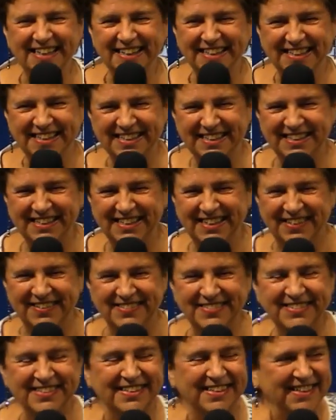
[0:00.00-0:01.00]
you
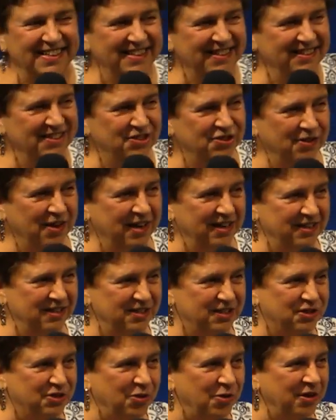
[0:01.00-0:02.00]
know, trying to
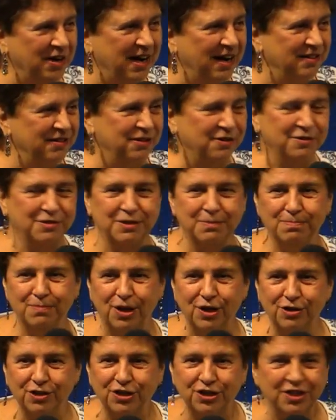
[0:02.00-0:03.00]
sort out those
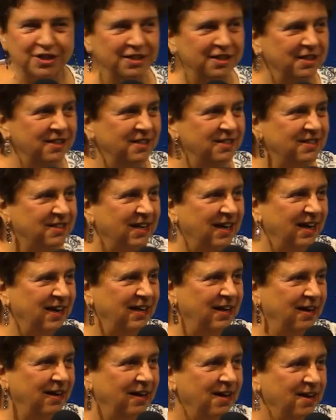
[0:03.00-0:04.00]
emotions
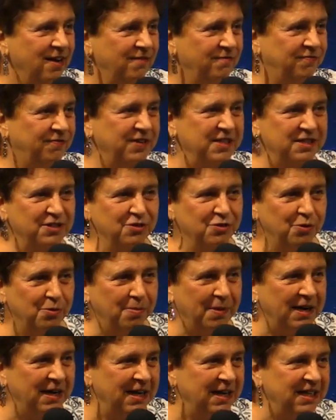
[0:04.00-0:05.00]
and the physical
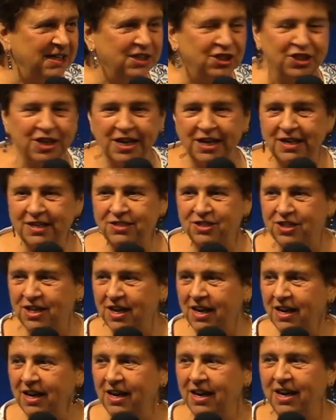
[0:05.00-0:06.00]
body
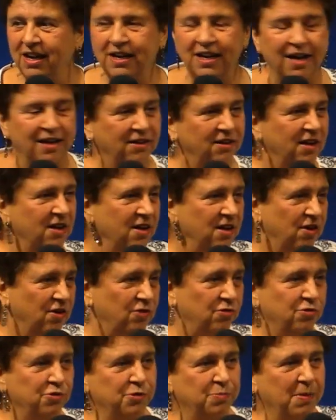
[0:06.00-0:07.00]
changing and
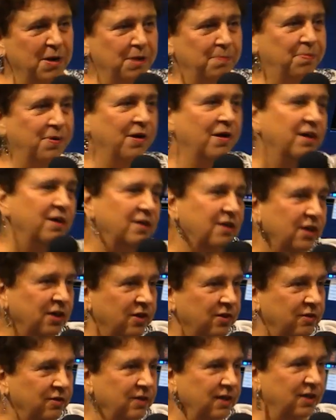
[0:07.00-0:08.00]
who's my
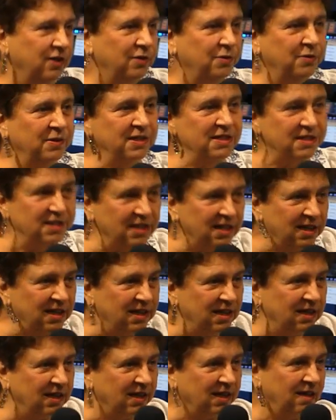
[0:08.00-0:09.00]
partner and who
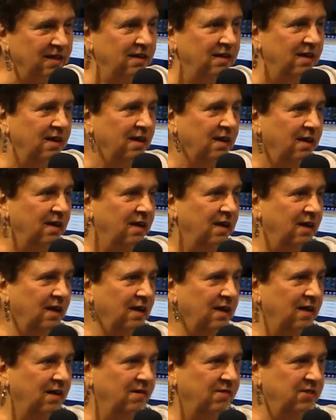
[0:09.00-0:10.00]
isn't, and
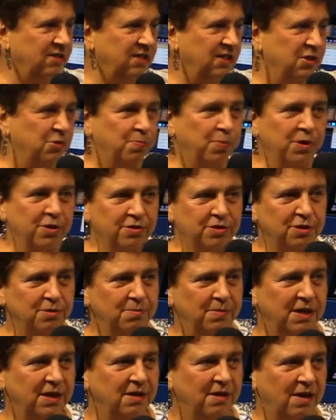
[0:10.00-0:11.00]
is this person
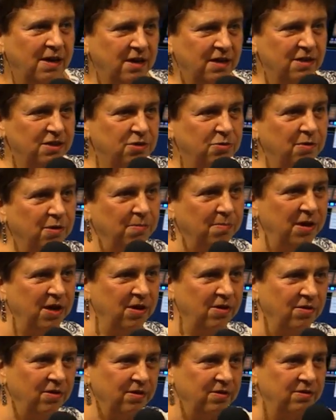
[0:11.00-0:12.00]
being honest with
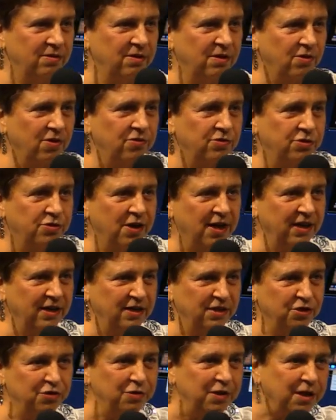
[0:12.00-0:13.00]
me or they're trying
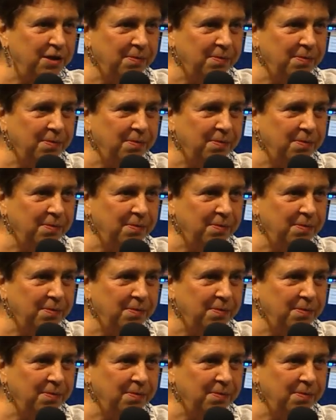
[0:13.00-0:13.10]
to trick